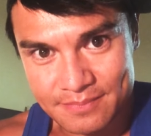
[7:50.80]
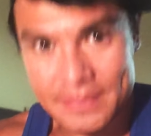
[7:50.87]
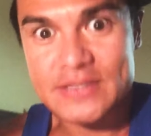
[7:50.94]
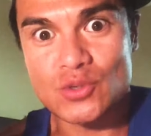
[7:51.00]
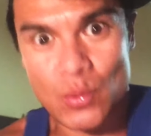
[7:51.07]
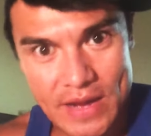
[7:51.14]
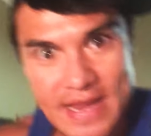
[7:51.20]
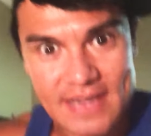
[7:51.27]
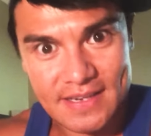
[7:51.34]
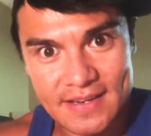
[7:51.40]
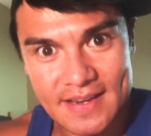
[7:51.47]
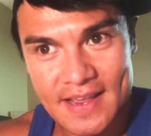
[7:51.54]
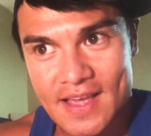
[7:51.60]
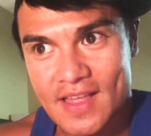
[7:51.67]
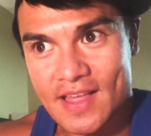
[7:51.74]

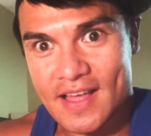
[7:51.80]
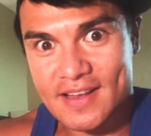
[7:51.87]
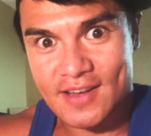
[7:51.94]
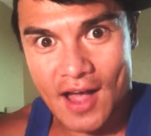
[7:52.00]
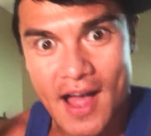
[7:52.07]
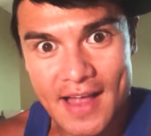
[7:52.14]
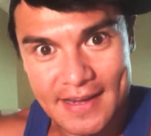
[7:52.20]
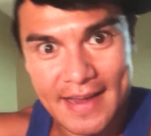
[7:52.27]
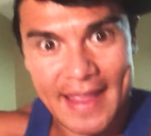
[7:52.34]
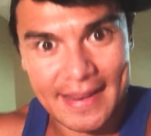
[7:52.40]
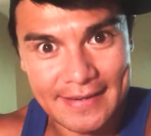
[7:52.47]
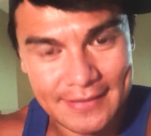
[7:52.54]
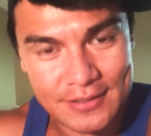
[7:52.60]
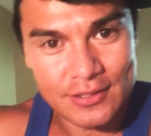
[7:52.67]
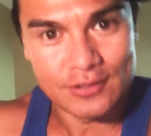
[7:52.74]
between God
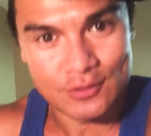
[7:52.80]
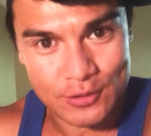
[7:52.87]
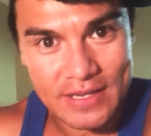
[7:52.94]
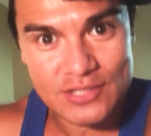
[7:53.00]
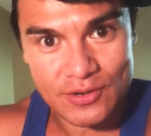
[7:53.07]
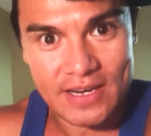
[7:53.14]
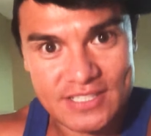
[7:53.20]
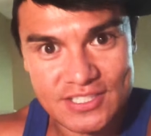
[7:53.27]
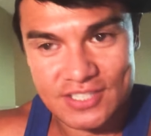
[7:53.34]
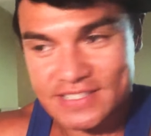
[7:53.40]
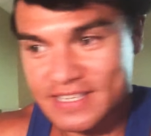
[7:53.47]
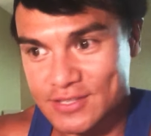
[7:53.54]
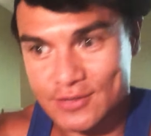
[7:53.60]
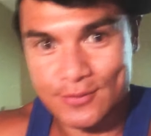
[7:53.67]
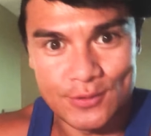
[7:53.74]
and transgressors,
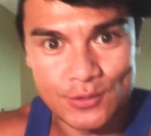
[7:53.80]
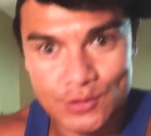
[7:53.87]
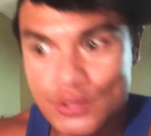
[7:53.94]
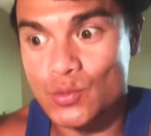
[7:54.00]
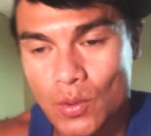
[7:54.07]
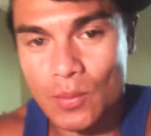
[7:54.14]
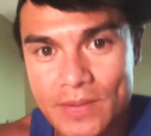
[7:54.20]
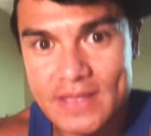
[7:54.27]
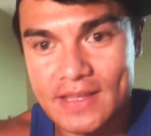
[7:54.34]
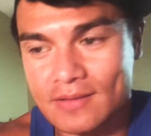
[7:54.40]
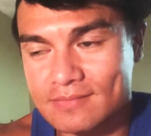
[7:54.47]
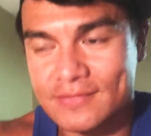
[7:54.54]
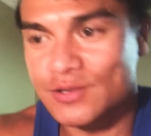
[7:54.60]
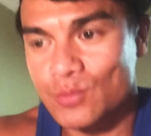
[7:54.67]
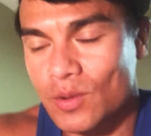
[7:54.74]
and you, you will be
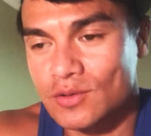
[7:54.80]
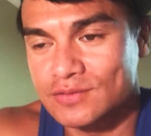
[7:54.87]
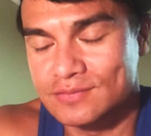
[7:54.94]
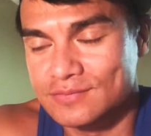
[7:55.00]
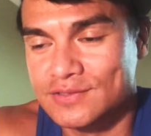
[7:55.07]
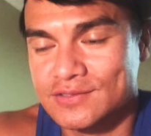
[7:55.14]
you will.